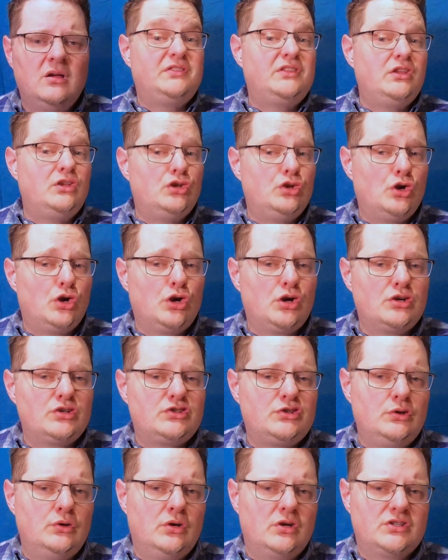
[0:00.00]
but the
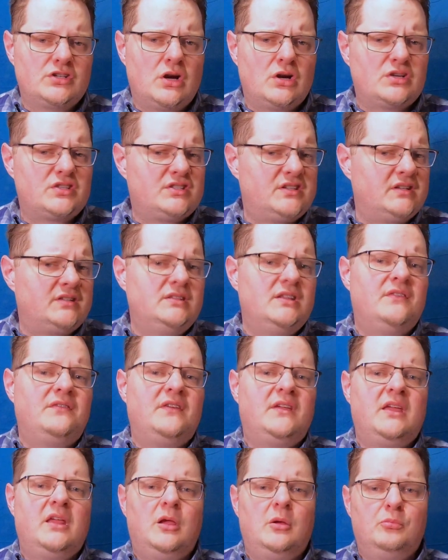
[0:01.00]
EART tuners are a
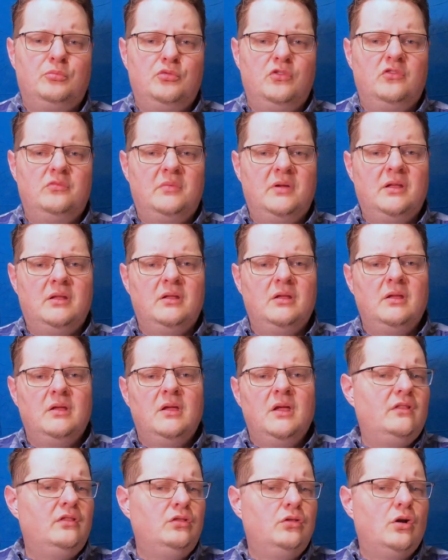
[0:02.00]
significant improvement.
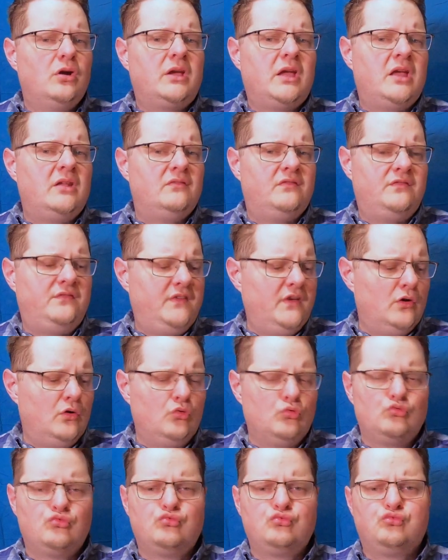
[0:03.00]
They look and
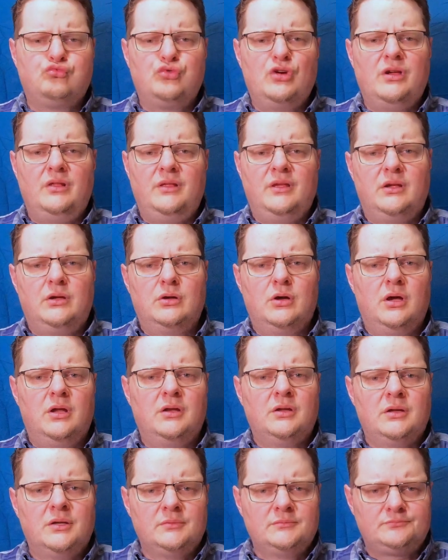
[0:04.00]
feel really
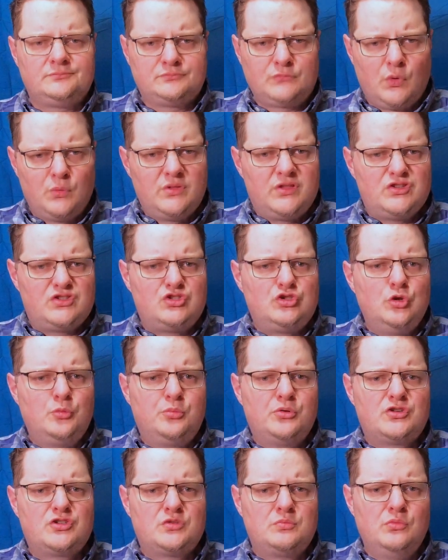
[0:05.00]
good with a
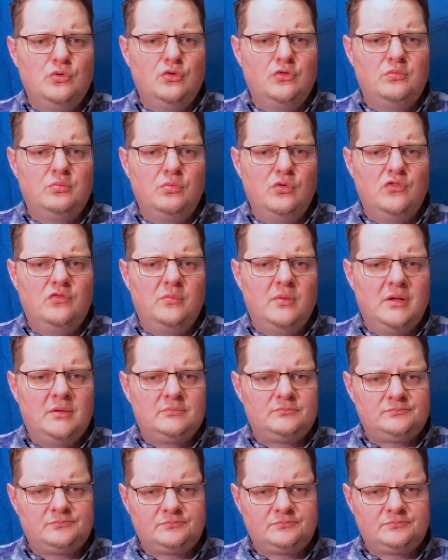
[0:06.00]
super smooth movement.